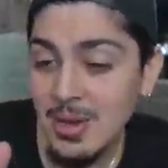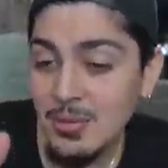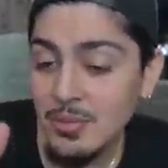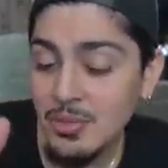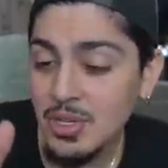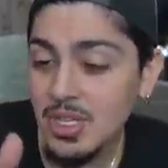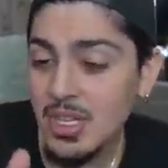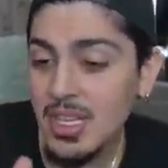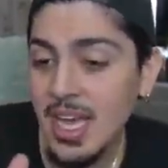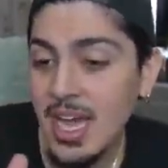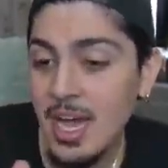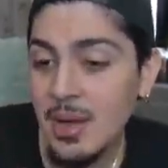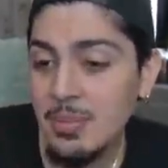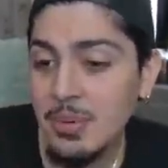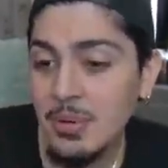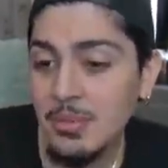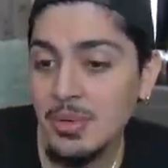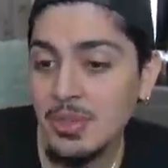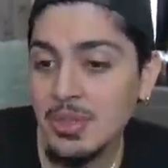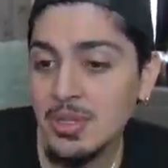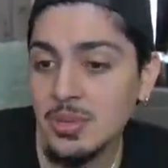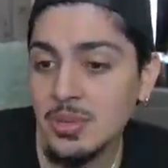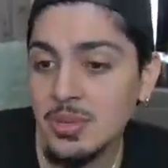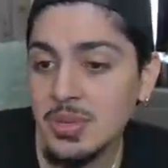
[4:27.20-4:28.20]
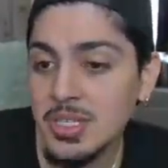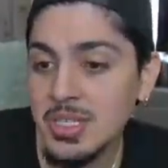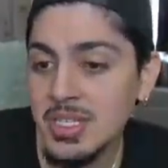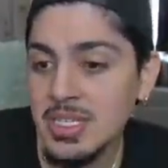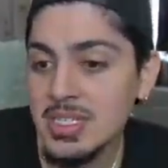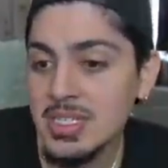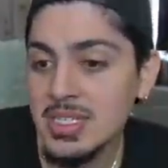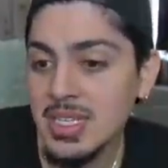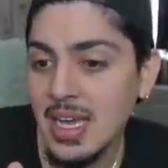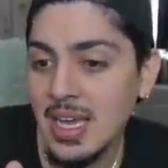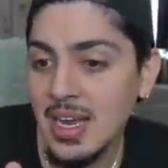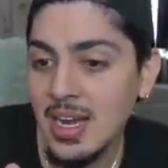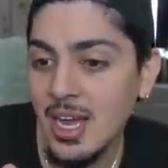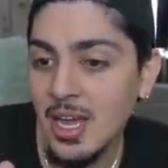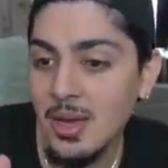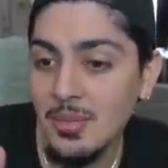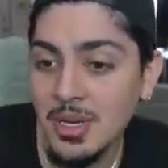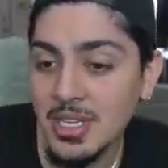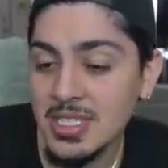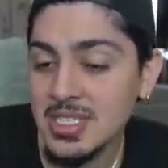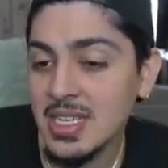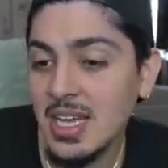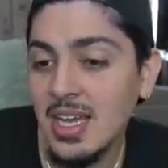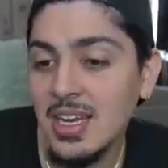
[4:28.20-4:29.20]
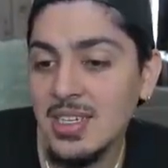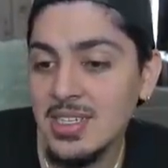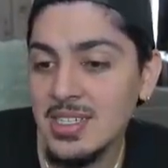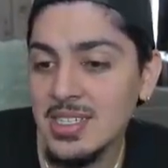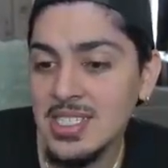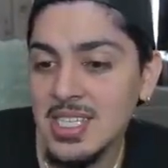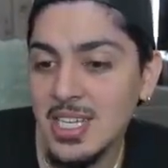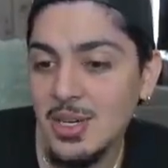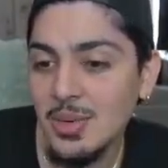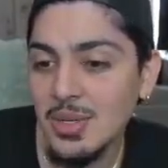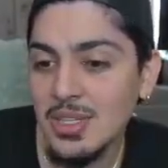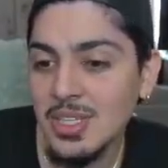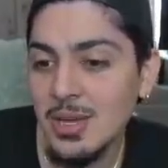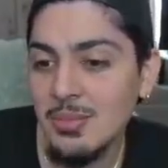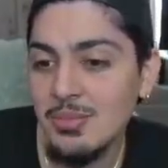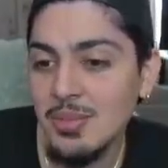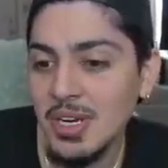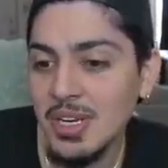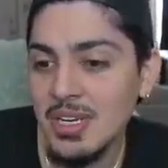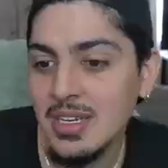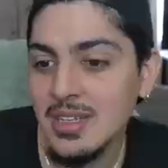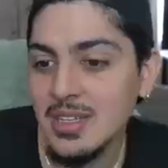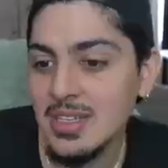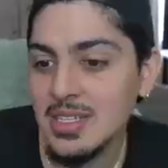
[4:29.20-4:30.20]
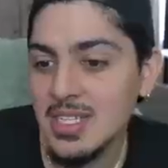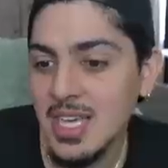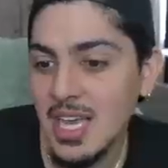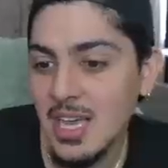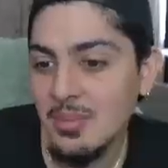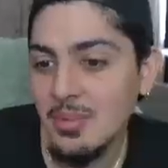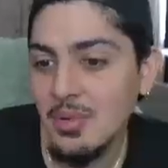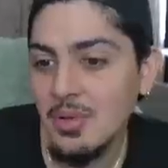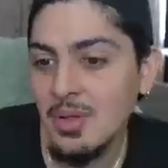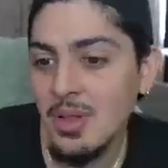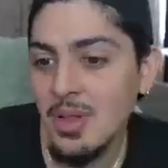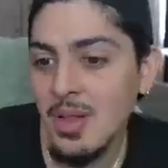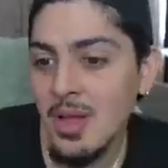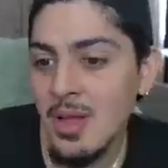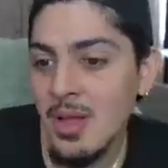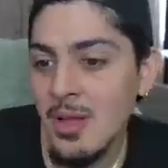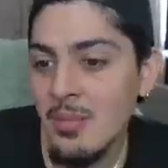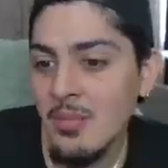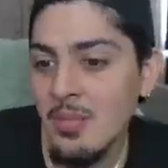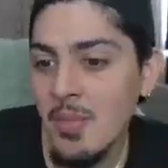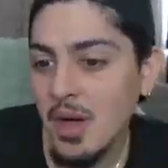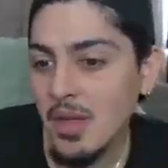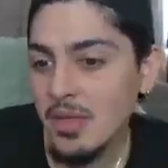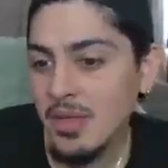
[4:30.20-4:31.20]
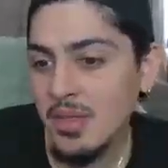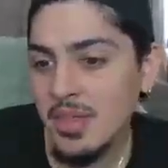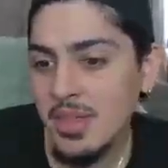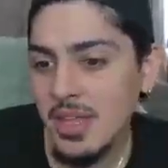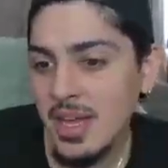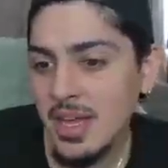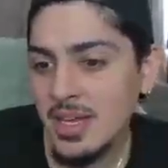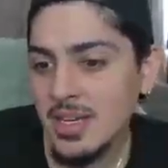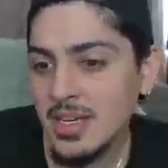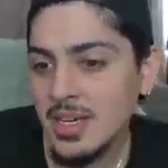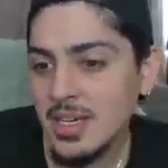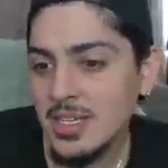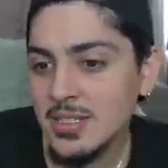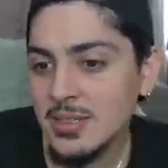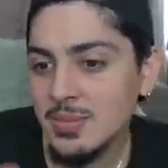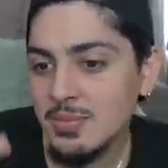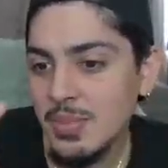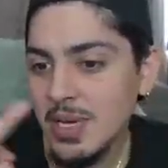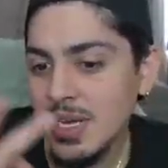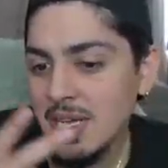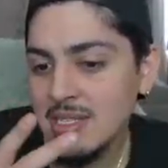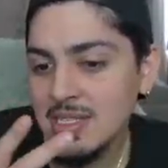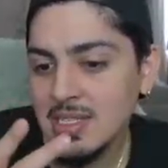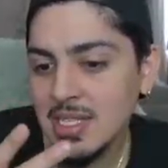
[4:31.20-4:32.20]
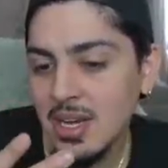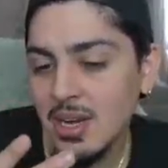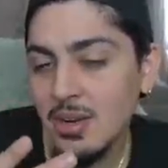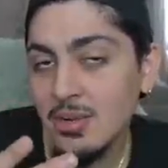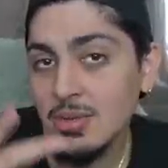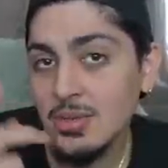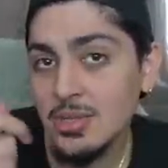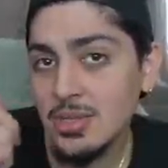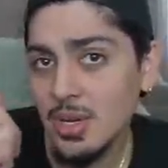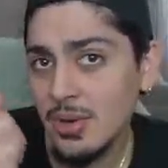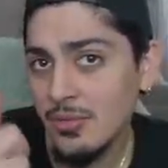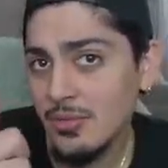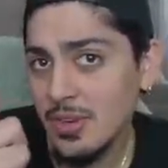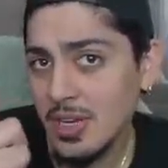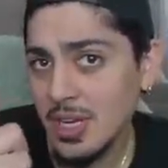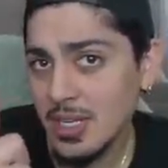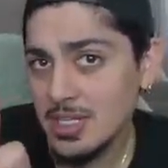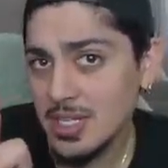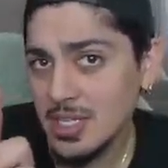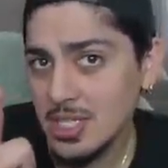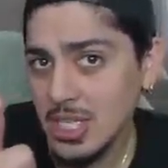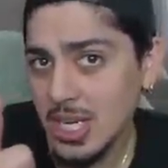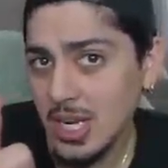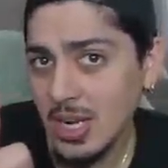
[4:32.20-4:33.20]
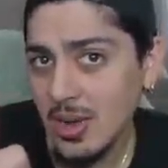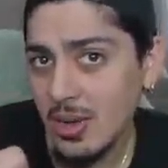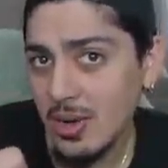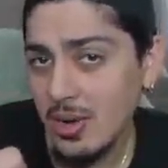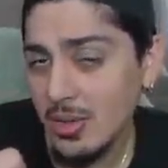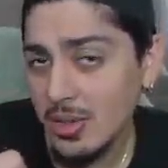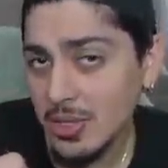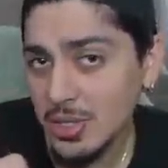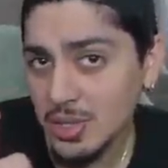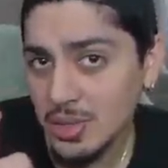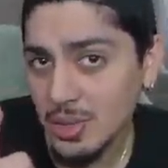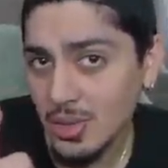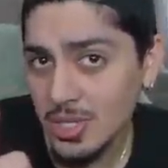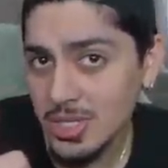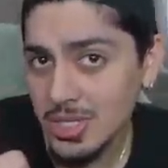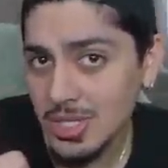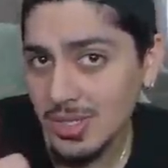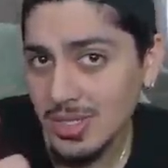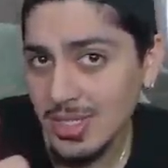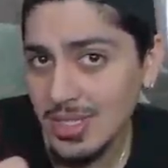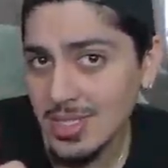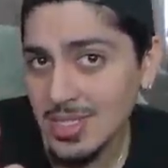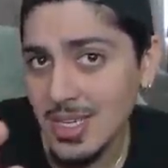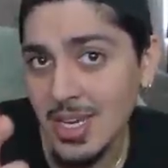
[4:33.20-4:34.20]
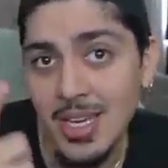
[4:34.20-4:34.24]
I'm really happy with the release, and I am excited to see what they bring to the table. Other than that, guys, peace out. Don't forget to check out all the shorts on these